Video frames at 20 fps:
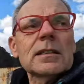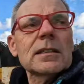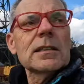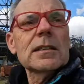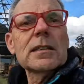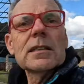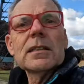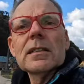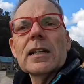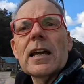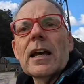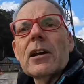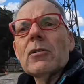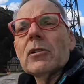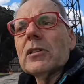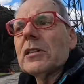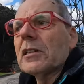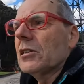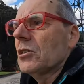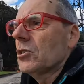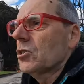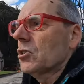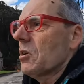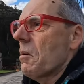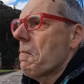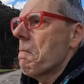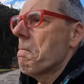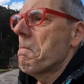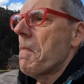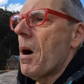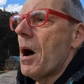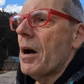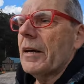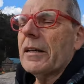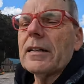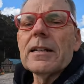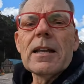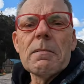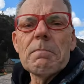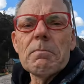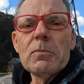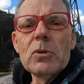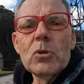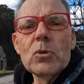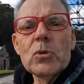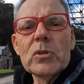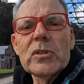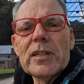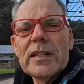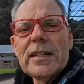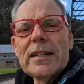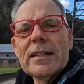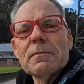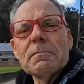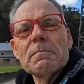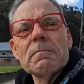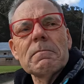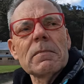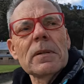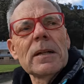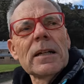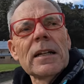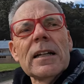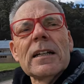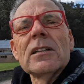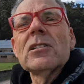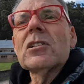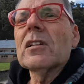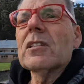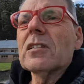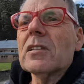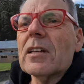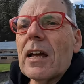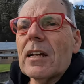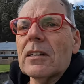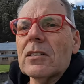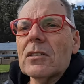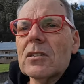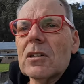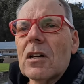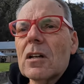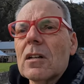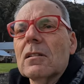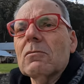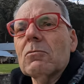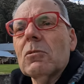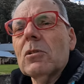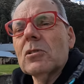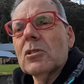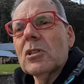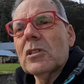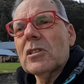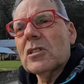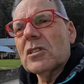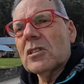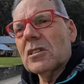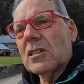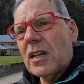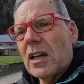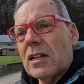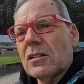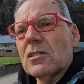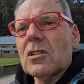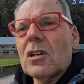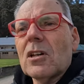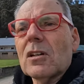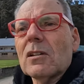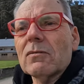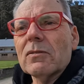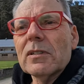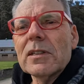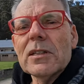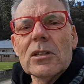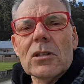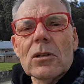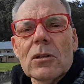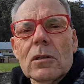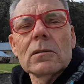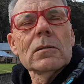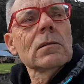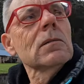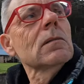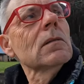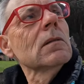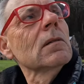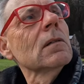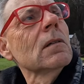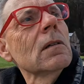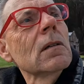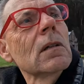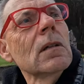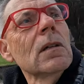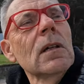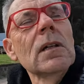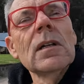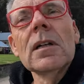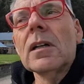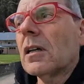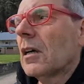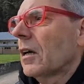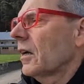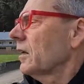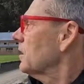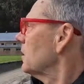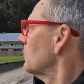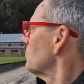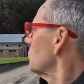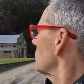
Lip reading: this is a heritage mine museum. Just outside of Lithgow. And then